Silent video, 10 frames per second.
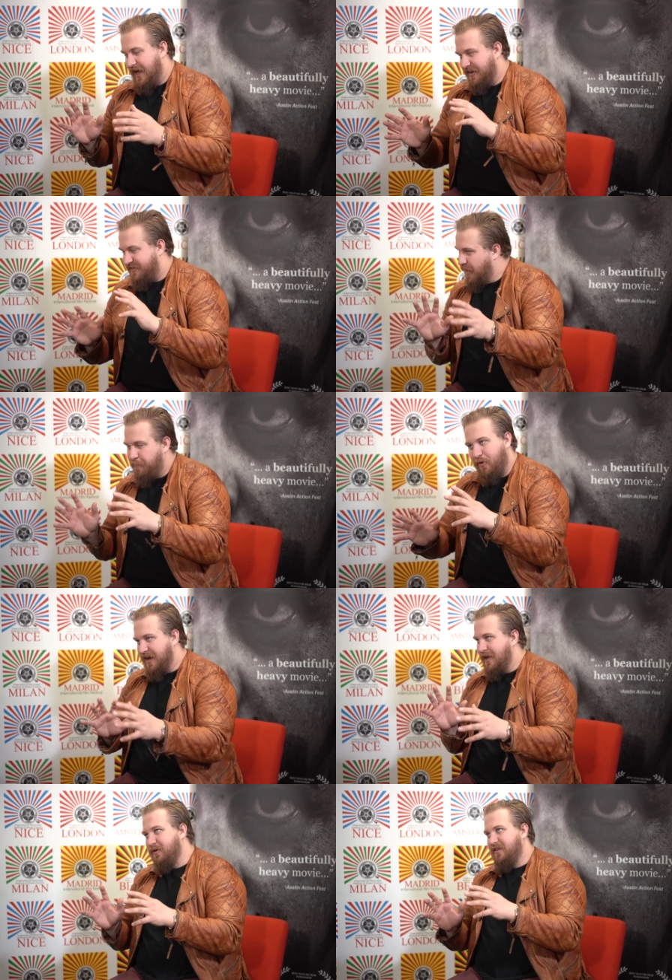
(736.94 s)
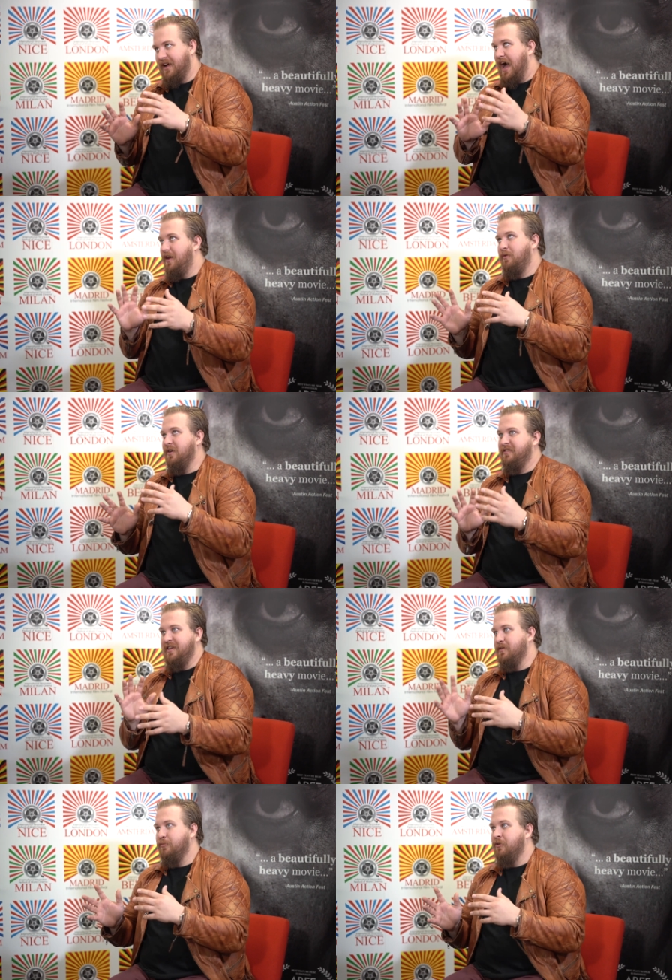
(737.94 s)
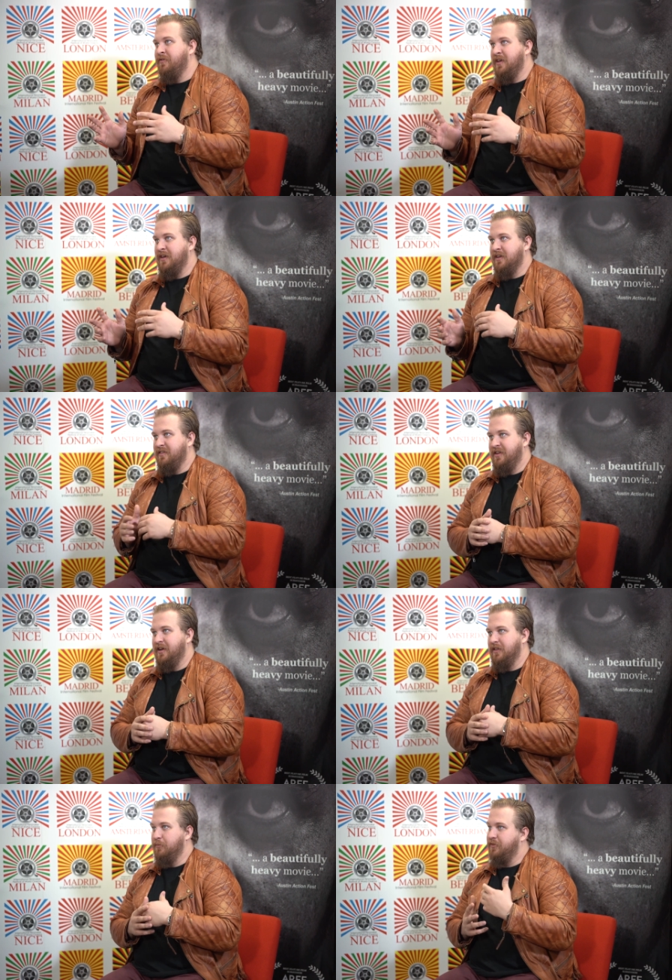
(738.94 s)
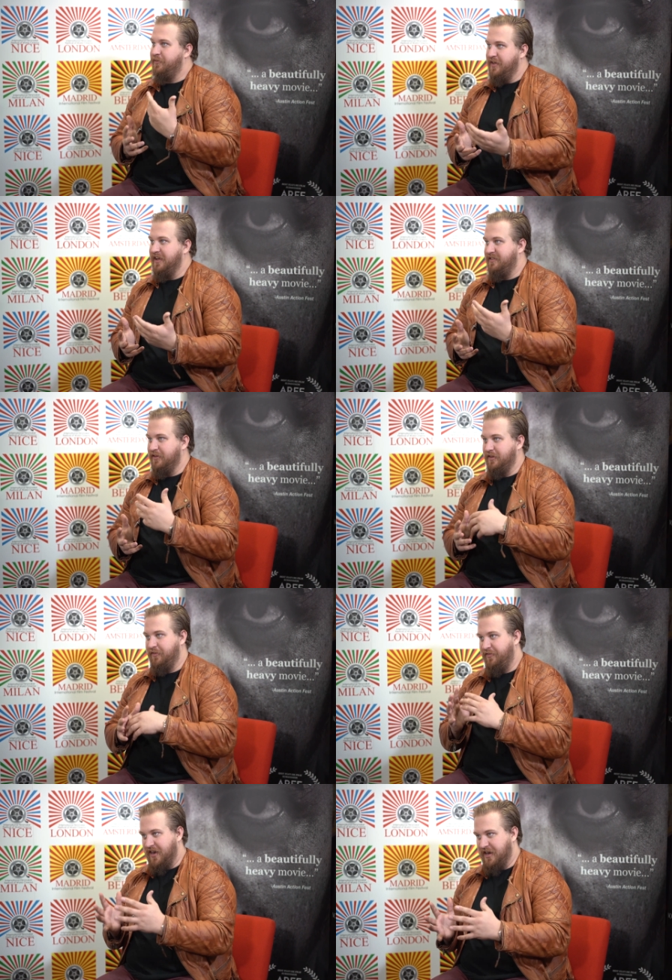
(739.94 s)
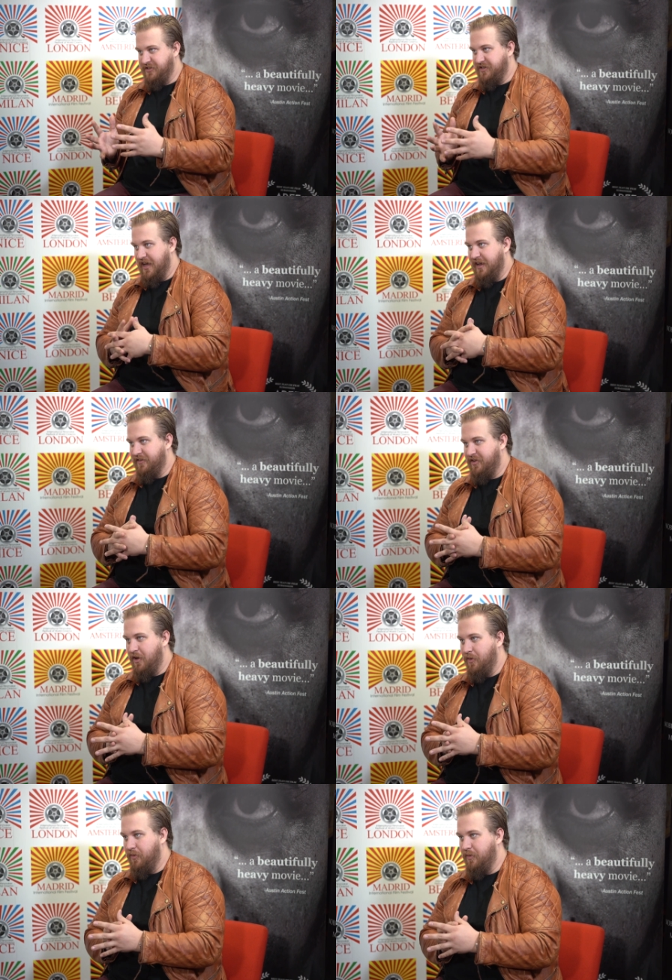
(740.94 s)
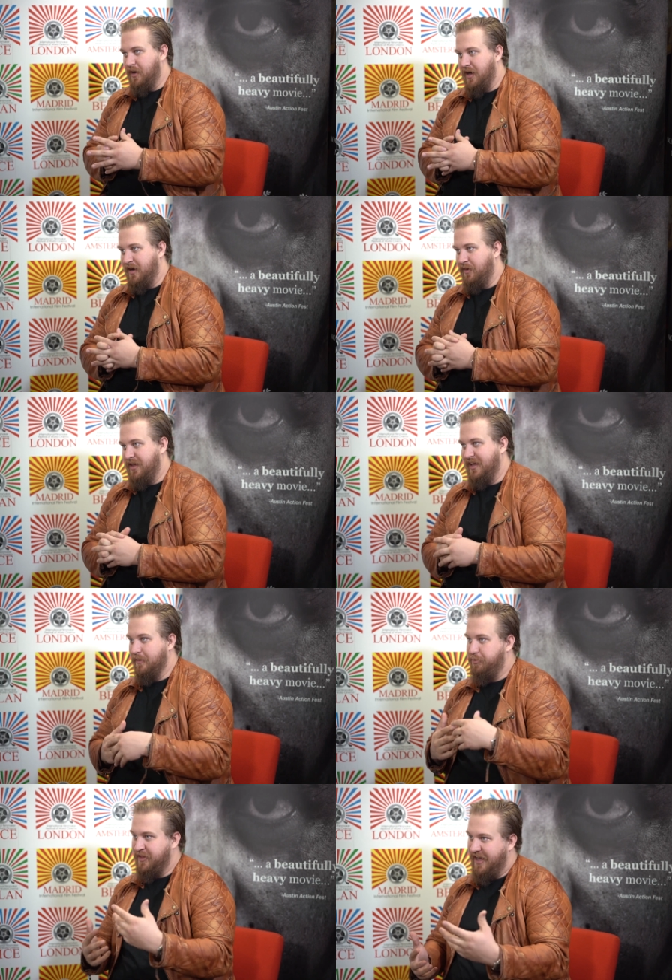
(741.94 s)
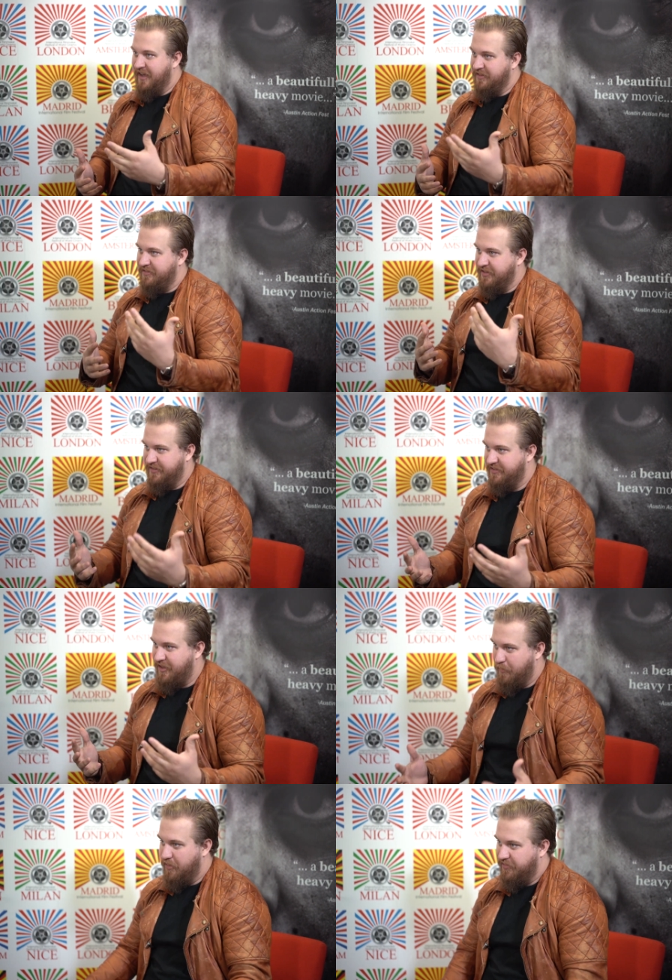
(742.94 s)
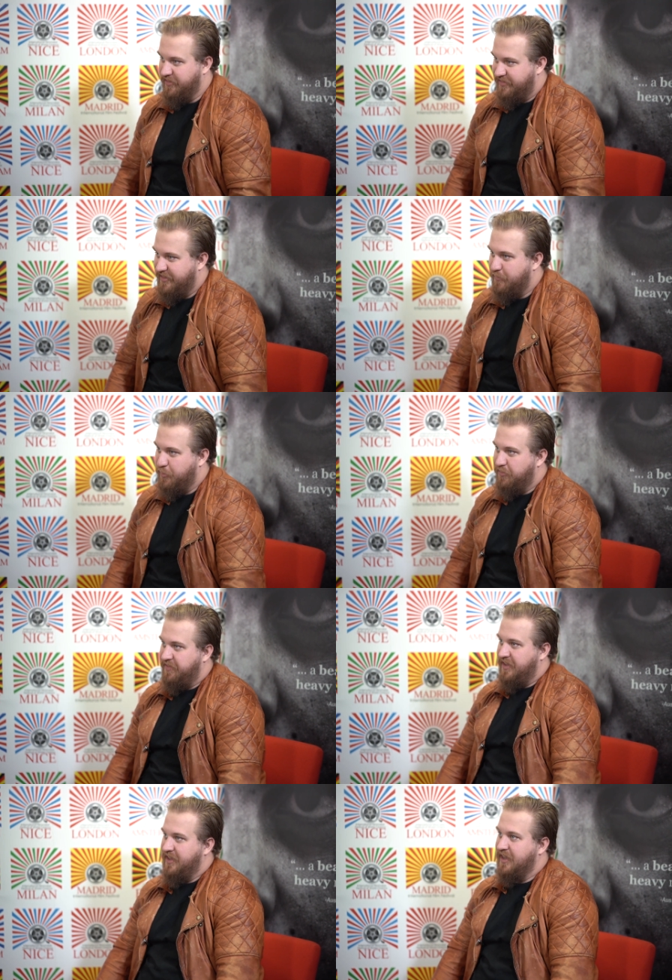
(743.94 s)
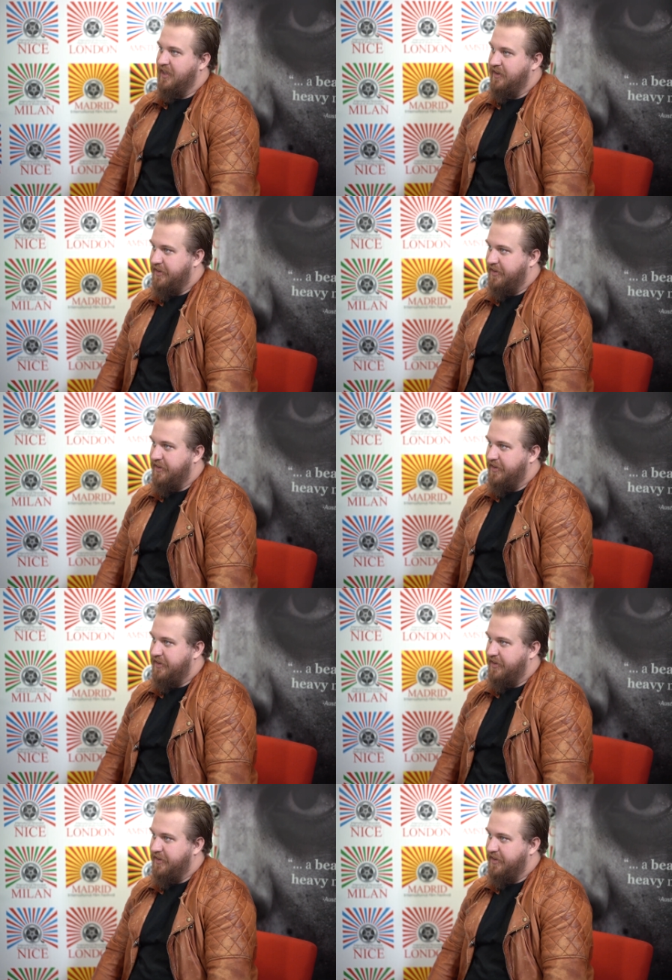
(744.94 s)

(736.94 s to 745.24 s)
at some point he was like, I don't want to see the movie until it's finished. Yeah. And so he had plans to come over and see the movie, and